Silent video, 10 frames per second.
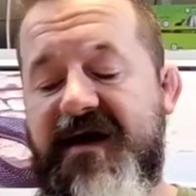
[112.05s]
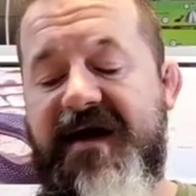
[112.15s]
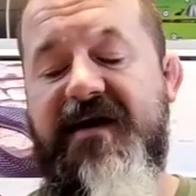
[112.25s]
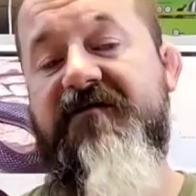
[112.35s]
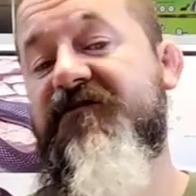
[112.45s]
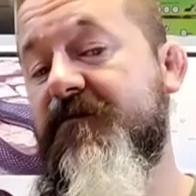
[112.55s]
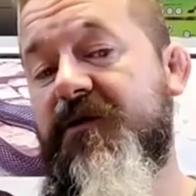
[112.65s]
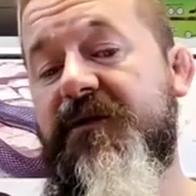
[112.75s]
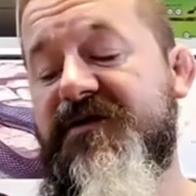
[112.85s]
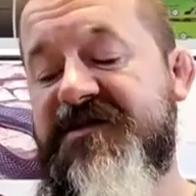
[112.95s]
hailing
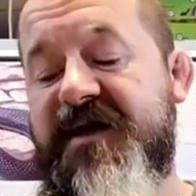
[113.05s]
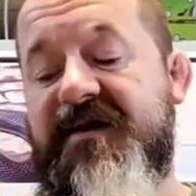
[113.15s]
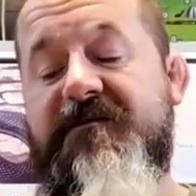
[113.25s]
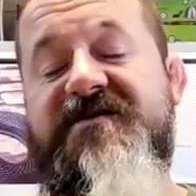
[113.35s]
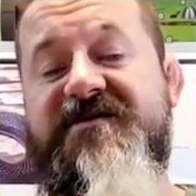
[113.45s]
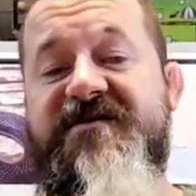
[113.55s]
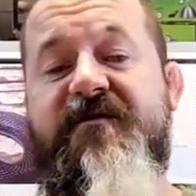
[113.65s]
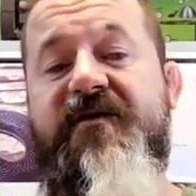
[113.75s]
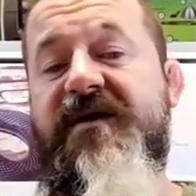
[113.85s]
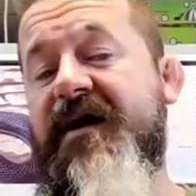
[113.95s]
from Louisiana,
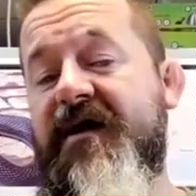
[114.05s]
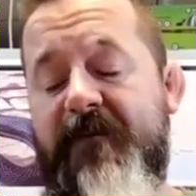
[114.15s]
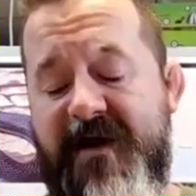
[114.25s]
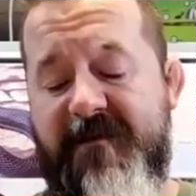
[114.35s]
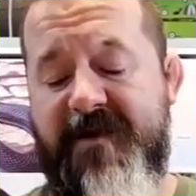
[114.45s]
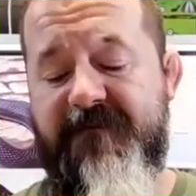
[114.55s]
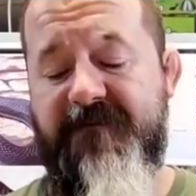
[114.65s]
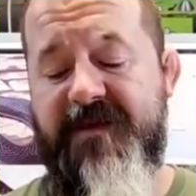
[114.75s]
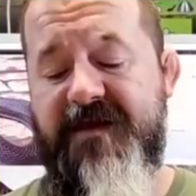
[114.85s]
Mississippi and Alabama.